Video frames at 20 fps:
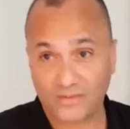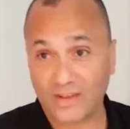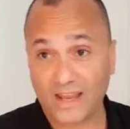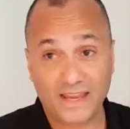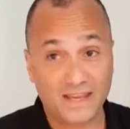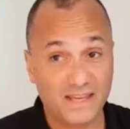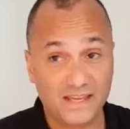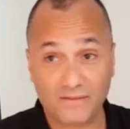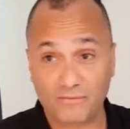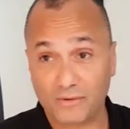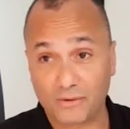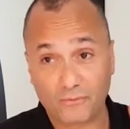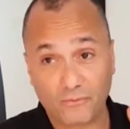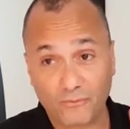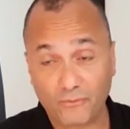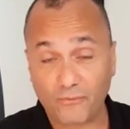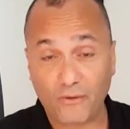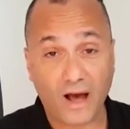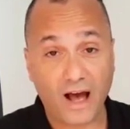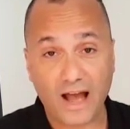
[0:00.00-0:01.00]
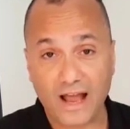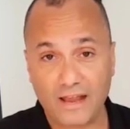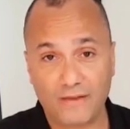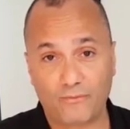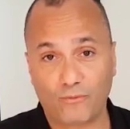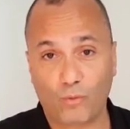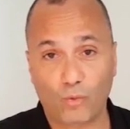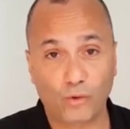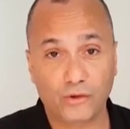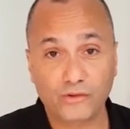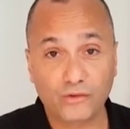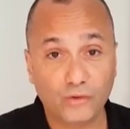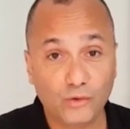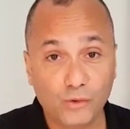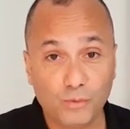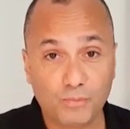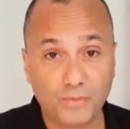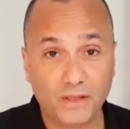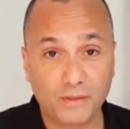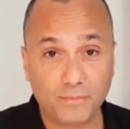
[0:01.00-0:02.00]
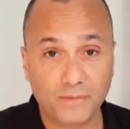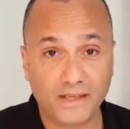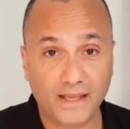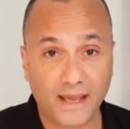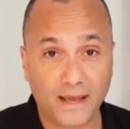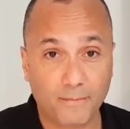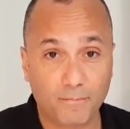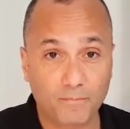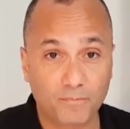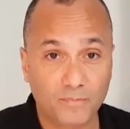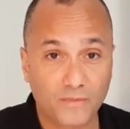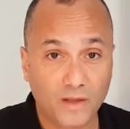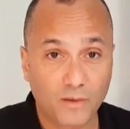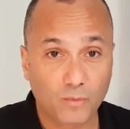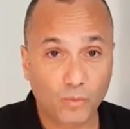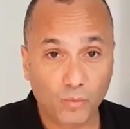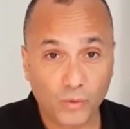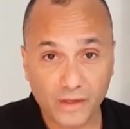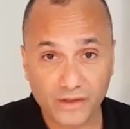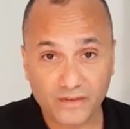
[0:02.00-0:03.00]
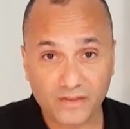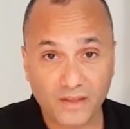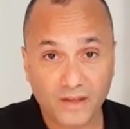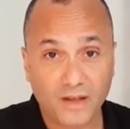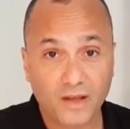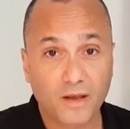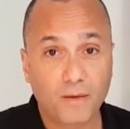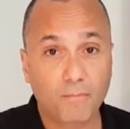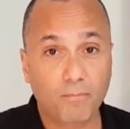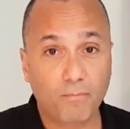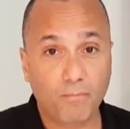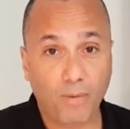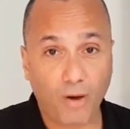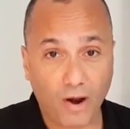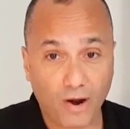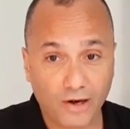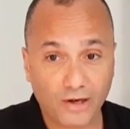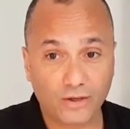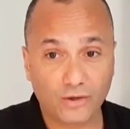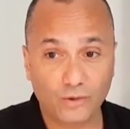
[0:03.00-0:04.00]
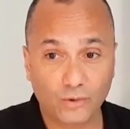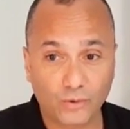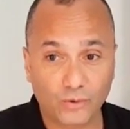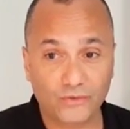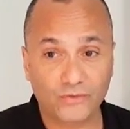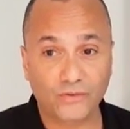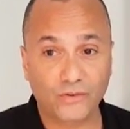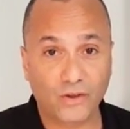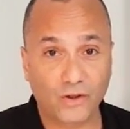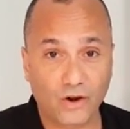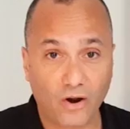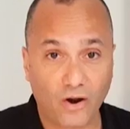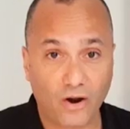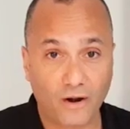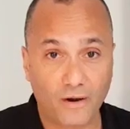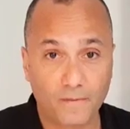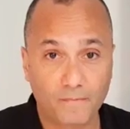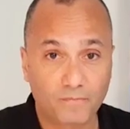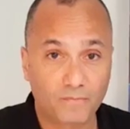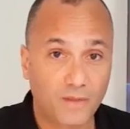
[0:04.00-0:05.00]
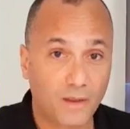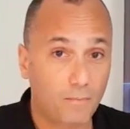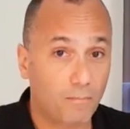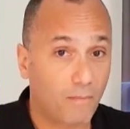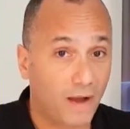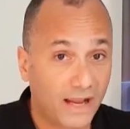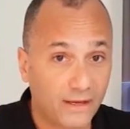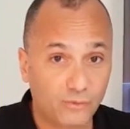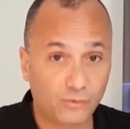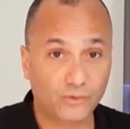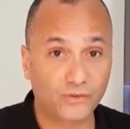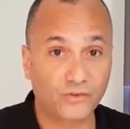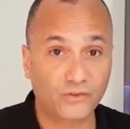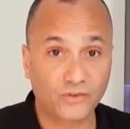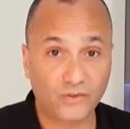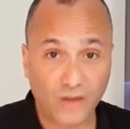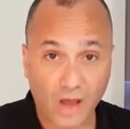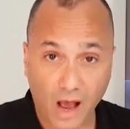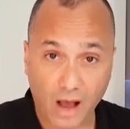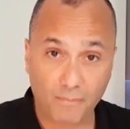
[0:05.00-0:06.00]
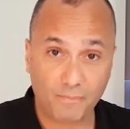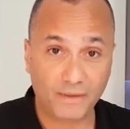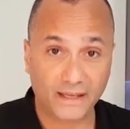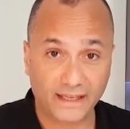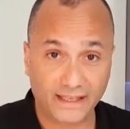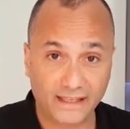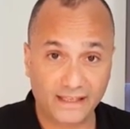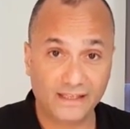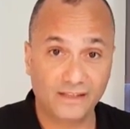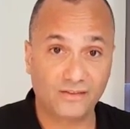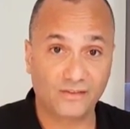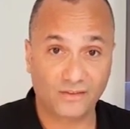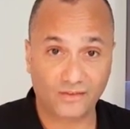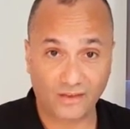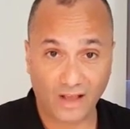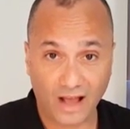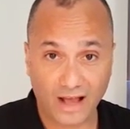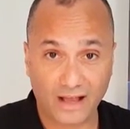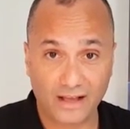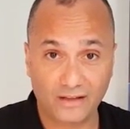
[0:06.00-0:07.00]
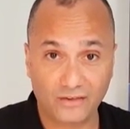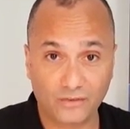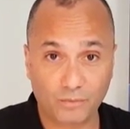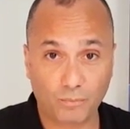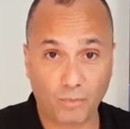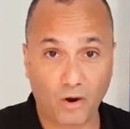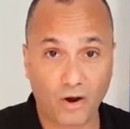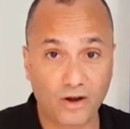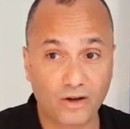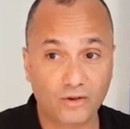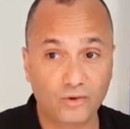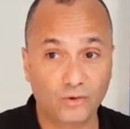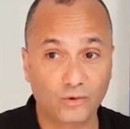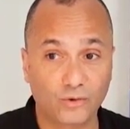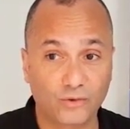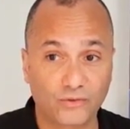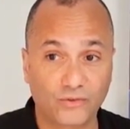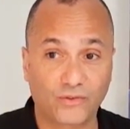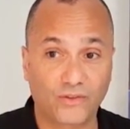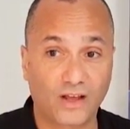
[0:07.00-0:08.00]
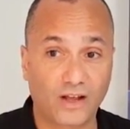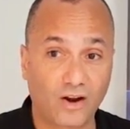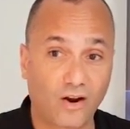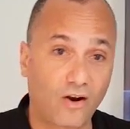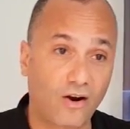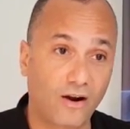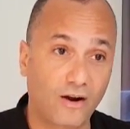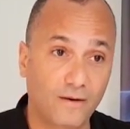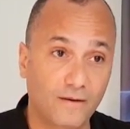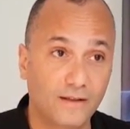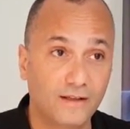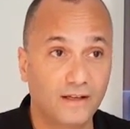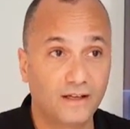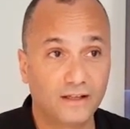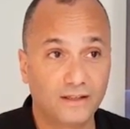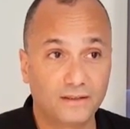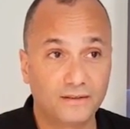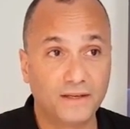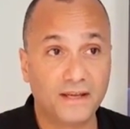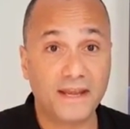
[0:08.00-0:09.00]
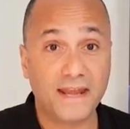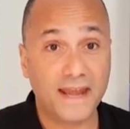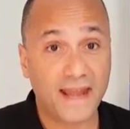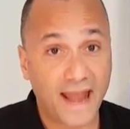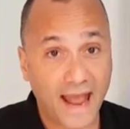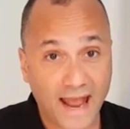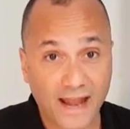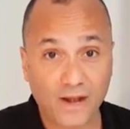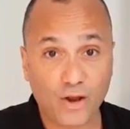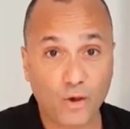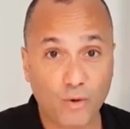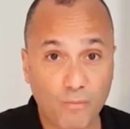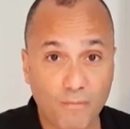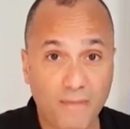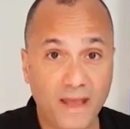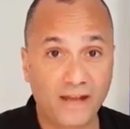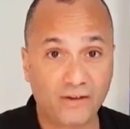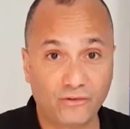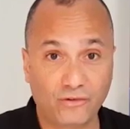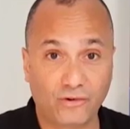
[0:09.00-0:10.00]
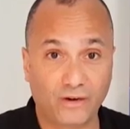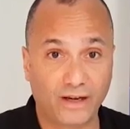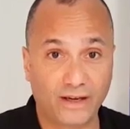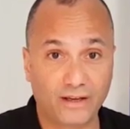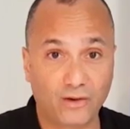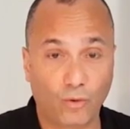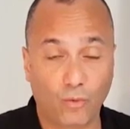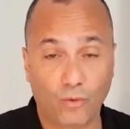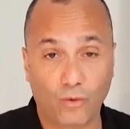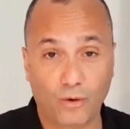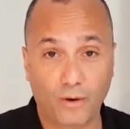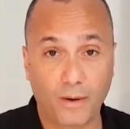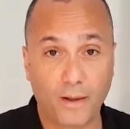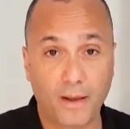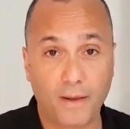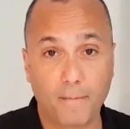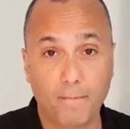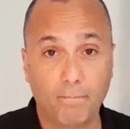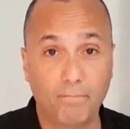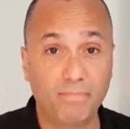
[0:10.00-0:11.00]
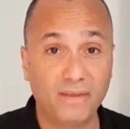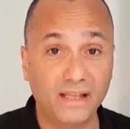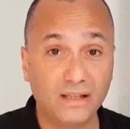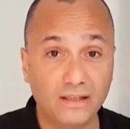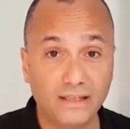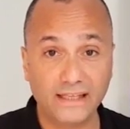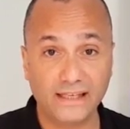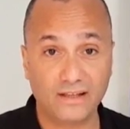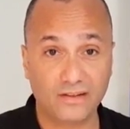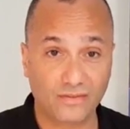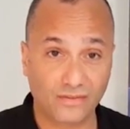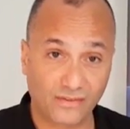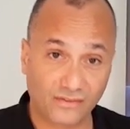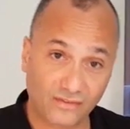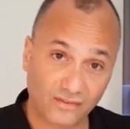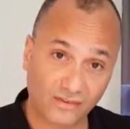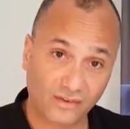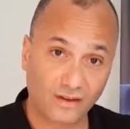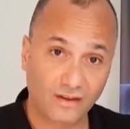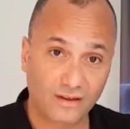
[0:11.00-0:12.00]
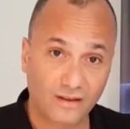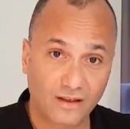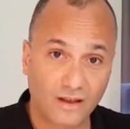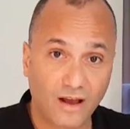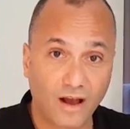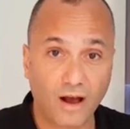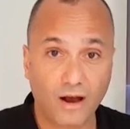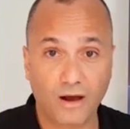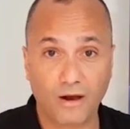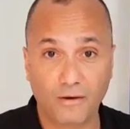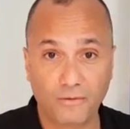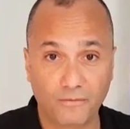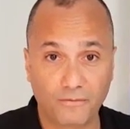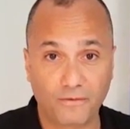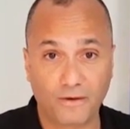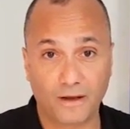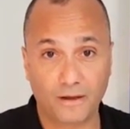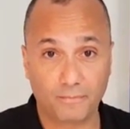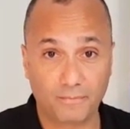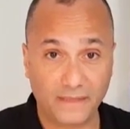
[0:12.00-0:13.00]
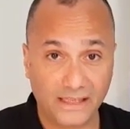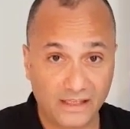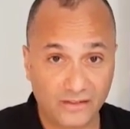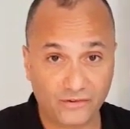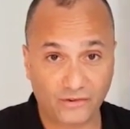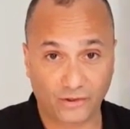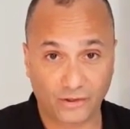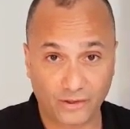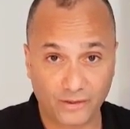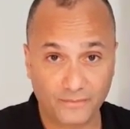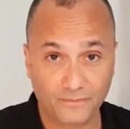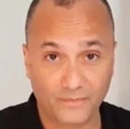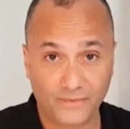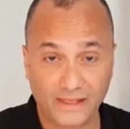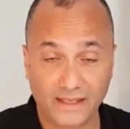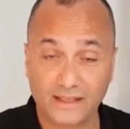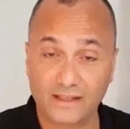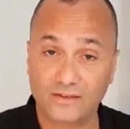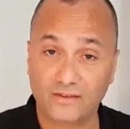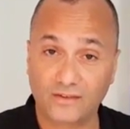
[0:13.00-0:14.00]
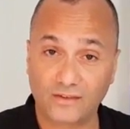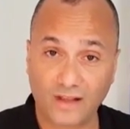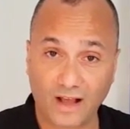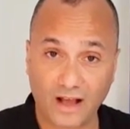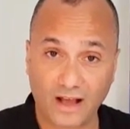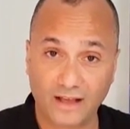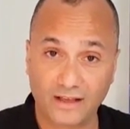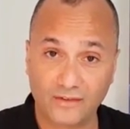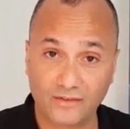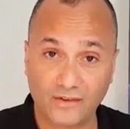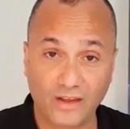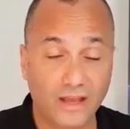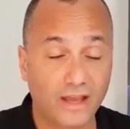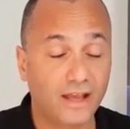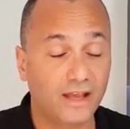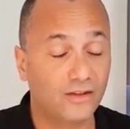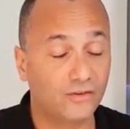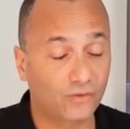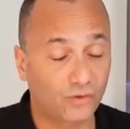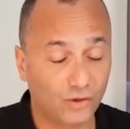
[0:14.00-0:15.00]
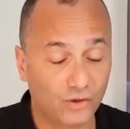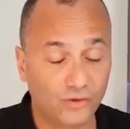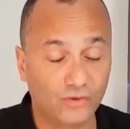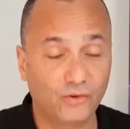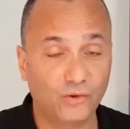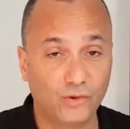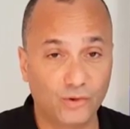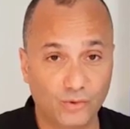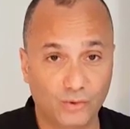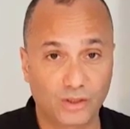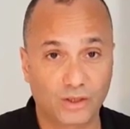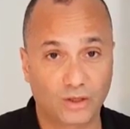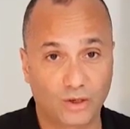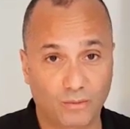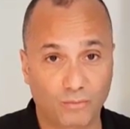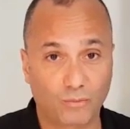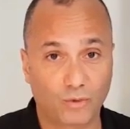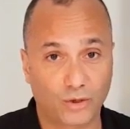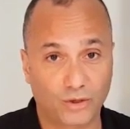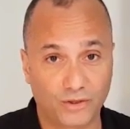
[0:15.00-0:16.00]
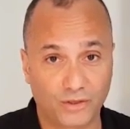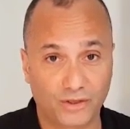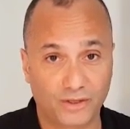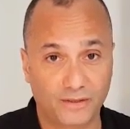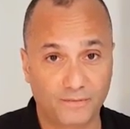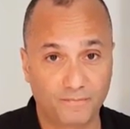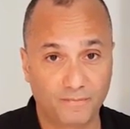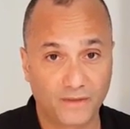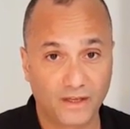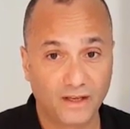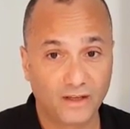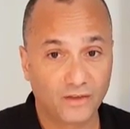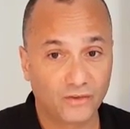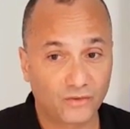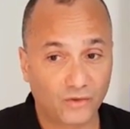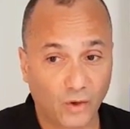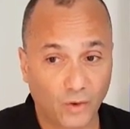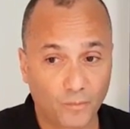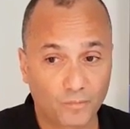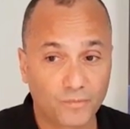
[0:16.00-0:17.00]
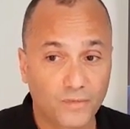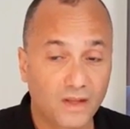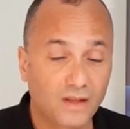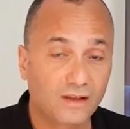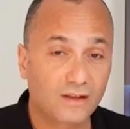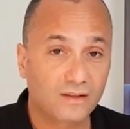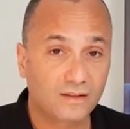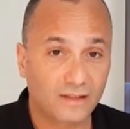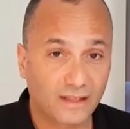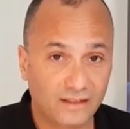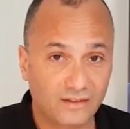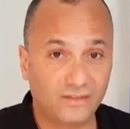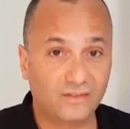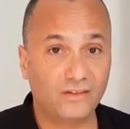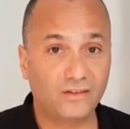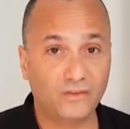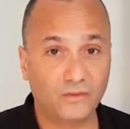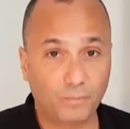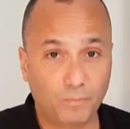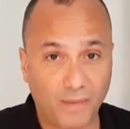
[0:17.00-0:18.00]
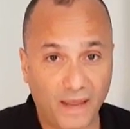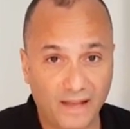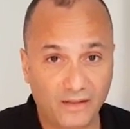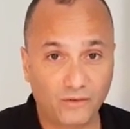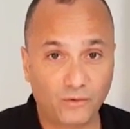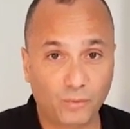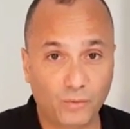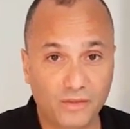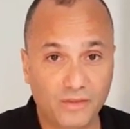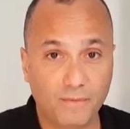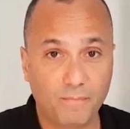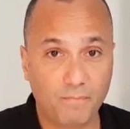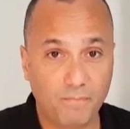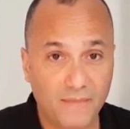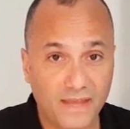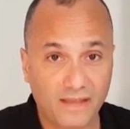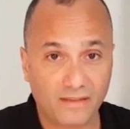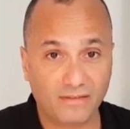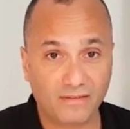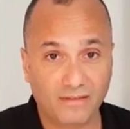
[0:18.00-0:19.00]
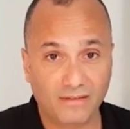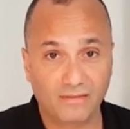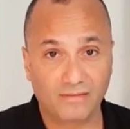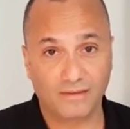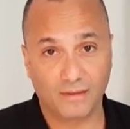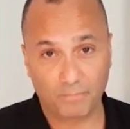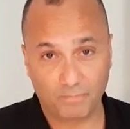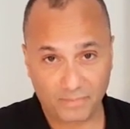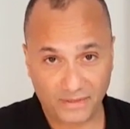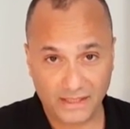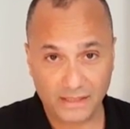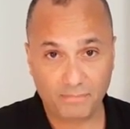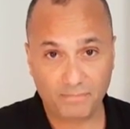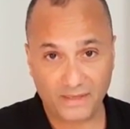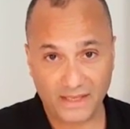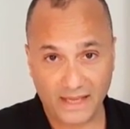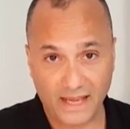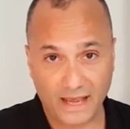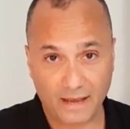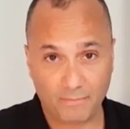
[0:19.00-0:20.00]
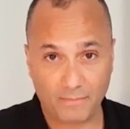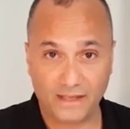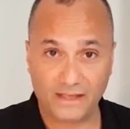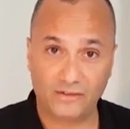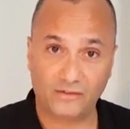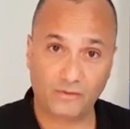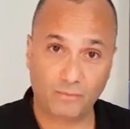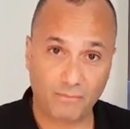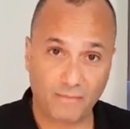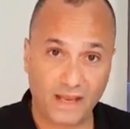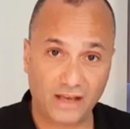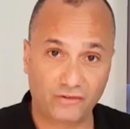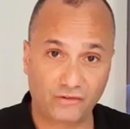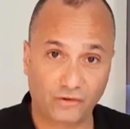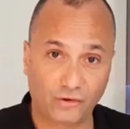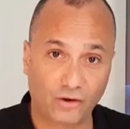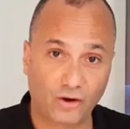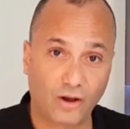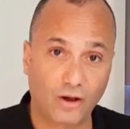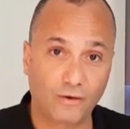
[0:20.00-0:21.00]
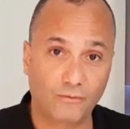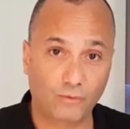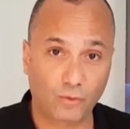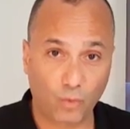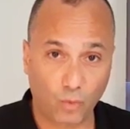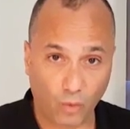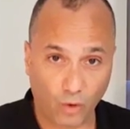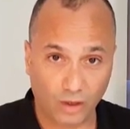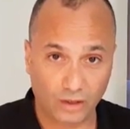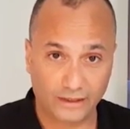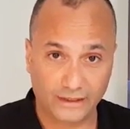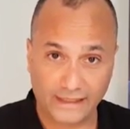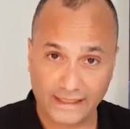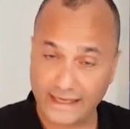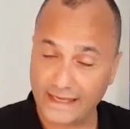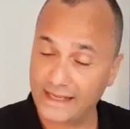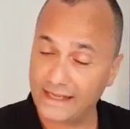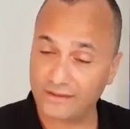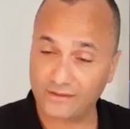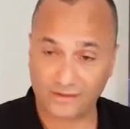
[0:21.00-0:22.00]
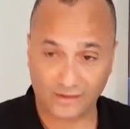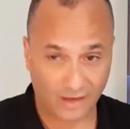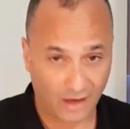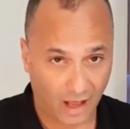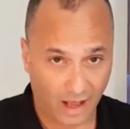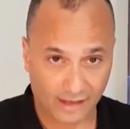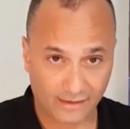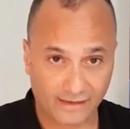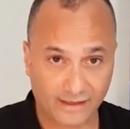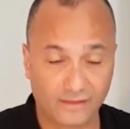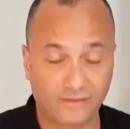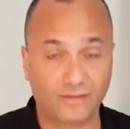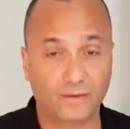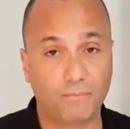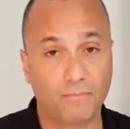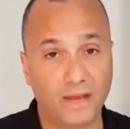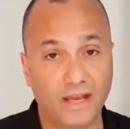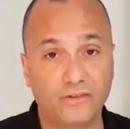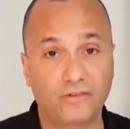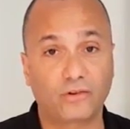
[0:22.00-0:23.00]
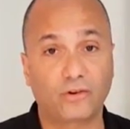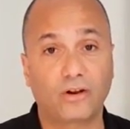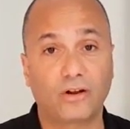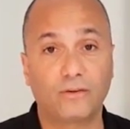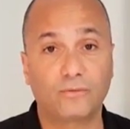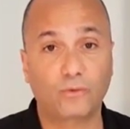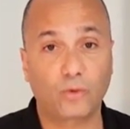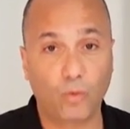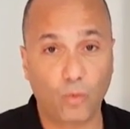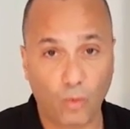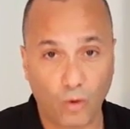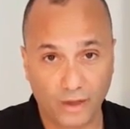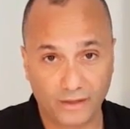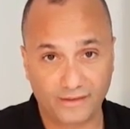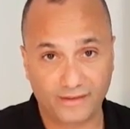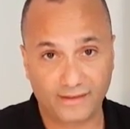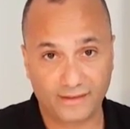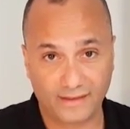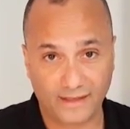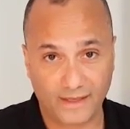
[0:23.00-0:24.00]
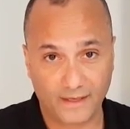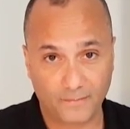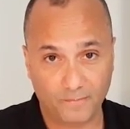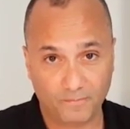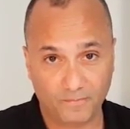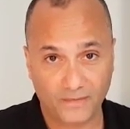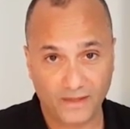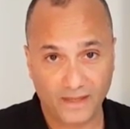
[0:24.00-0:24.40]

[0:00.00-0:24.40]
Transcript: say even 5 or 2 ppm, with particles that are microscopic in size, particles that are nanometric or billionths of a meter in size, is going to do you a lot more good. So let's dispense with the myth that ppm is a measure of quality. It's not. It's a measure of quantity.